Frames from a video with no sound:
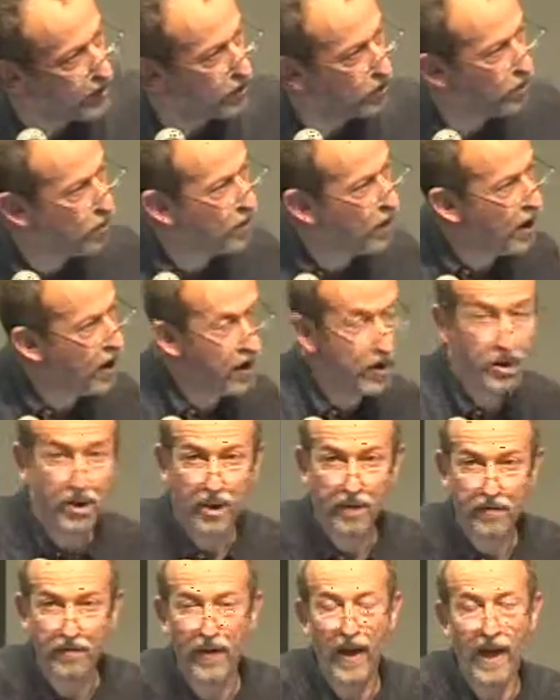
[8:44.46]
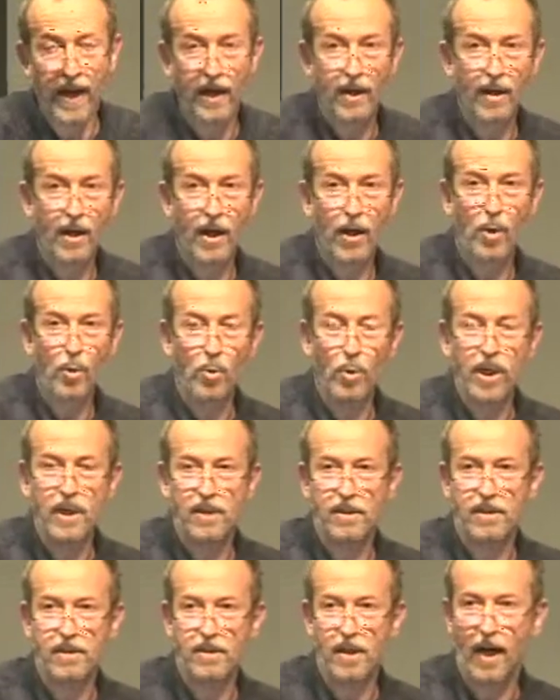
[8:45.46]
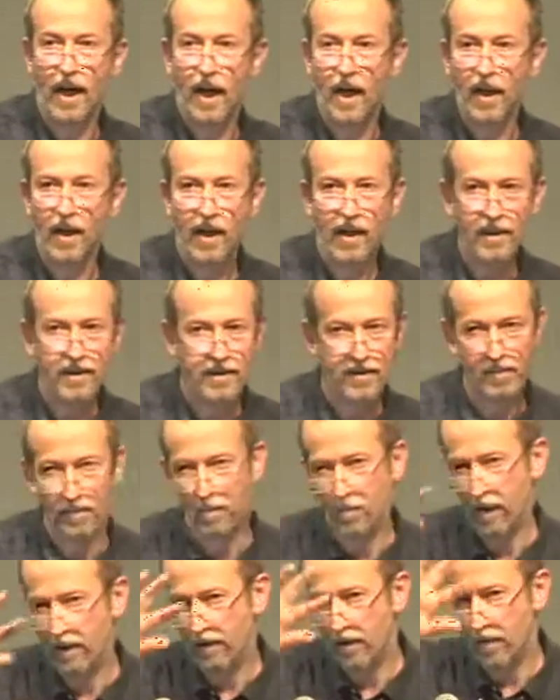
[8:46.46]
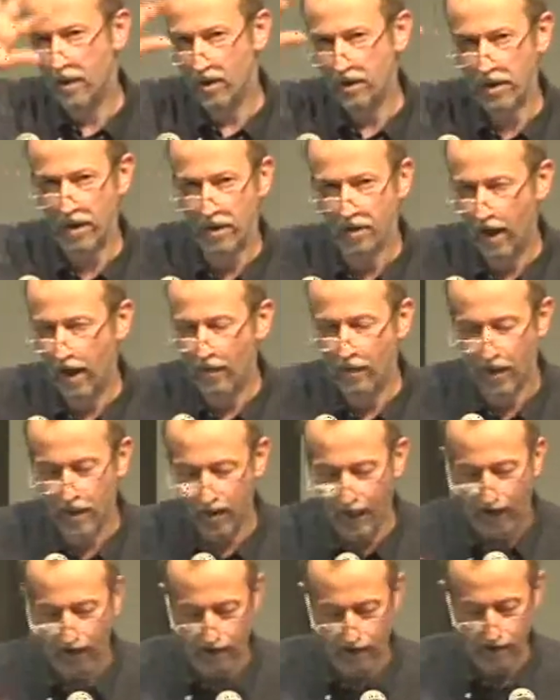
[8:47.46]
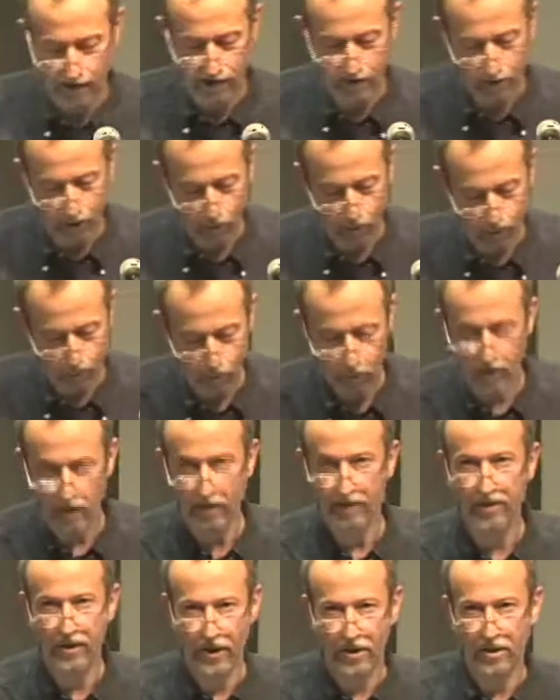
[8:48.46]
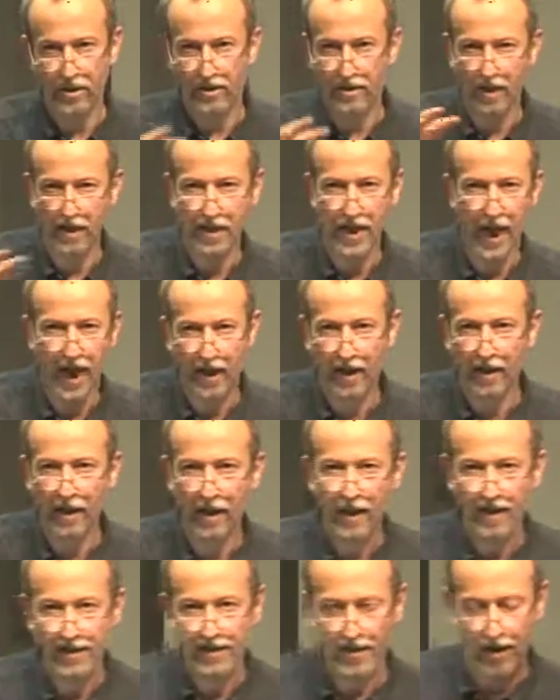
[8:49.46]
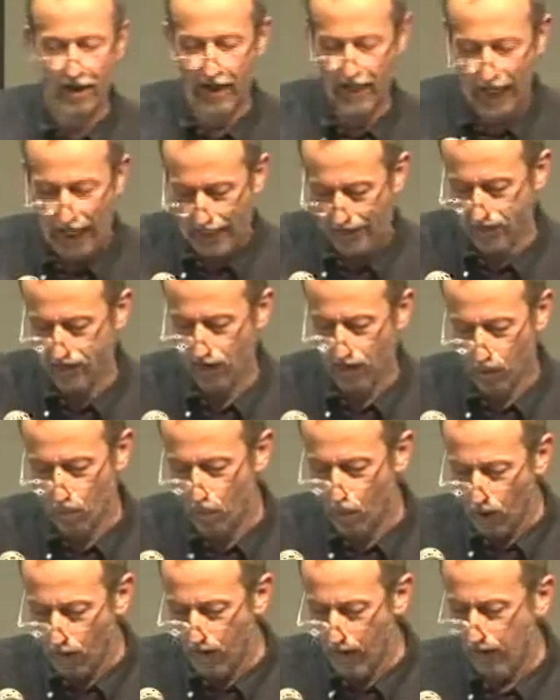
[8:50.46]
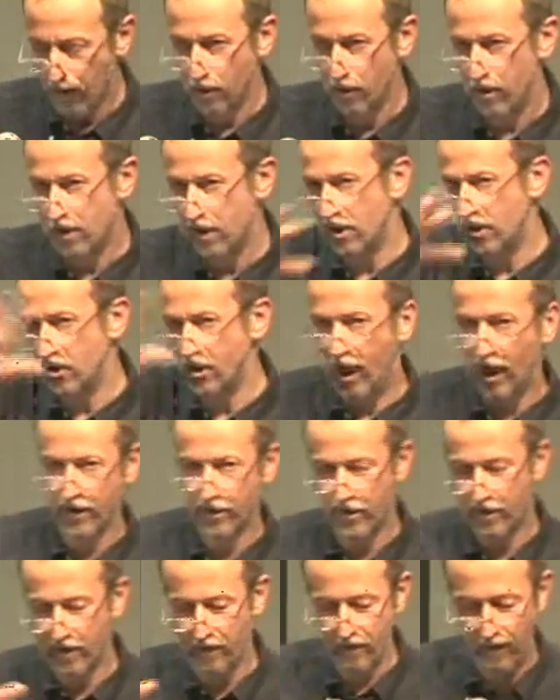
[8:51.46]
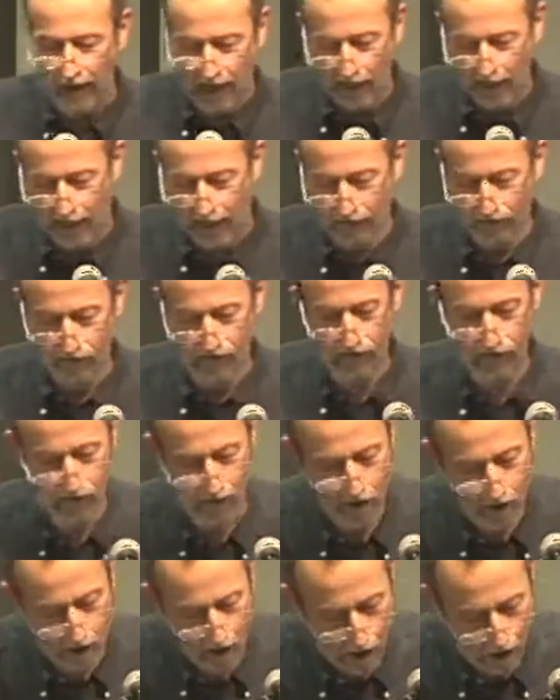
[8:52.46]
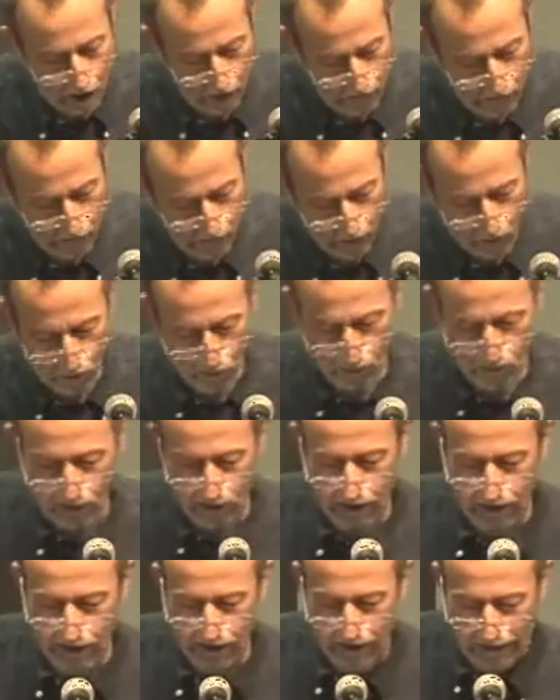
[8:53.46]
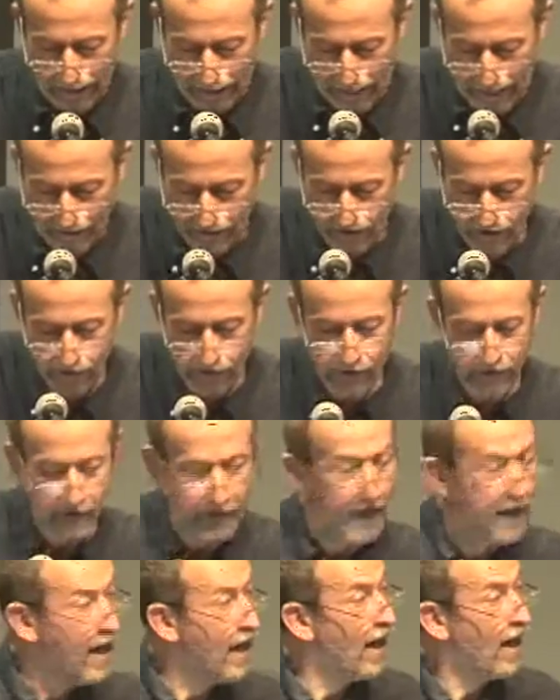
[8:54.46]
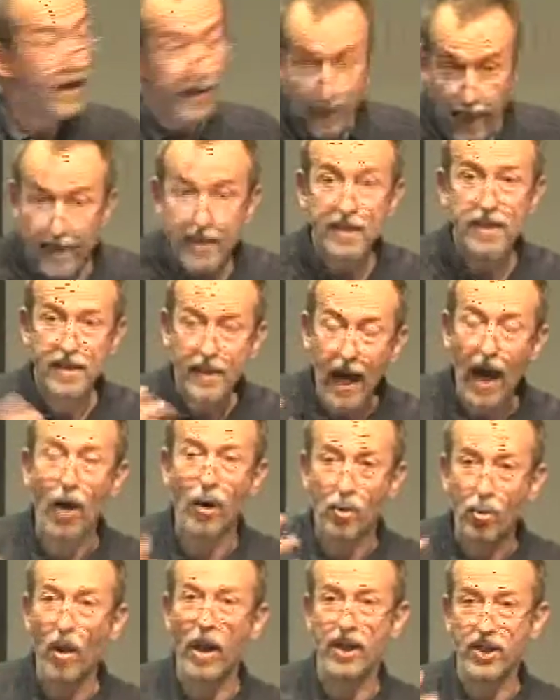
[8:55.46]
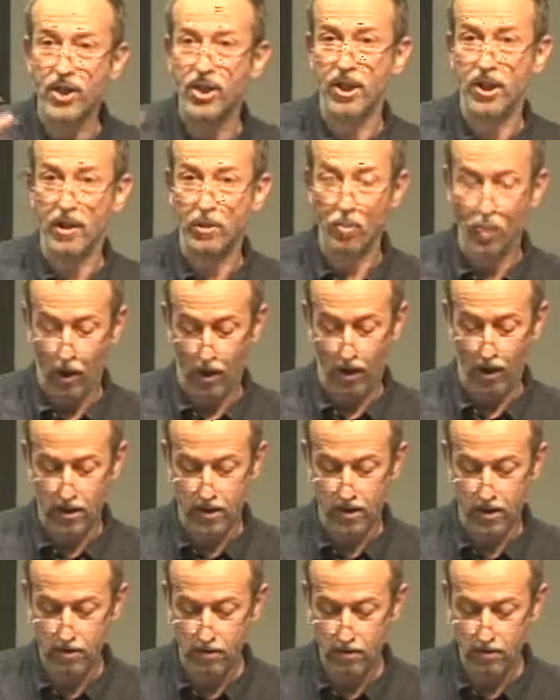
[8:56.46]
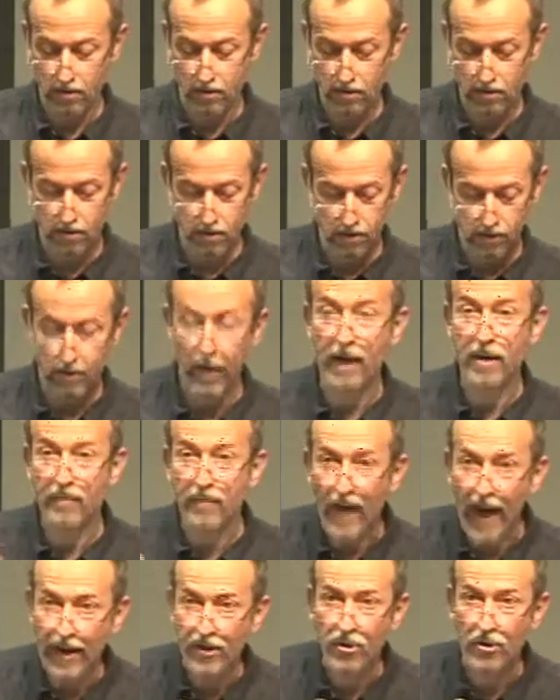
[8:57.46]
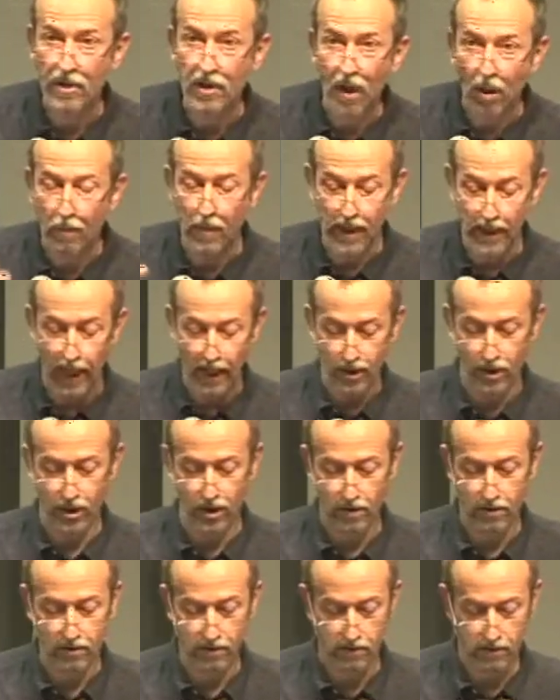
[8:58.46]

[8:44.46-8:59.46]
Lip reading: to Xi Feng, who is one of the most incredible characters in all of world fiction, is a young, sarcastic woman who is in charge of the finances of the whole clan. This is how guanxi works. Manufacturing obligation.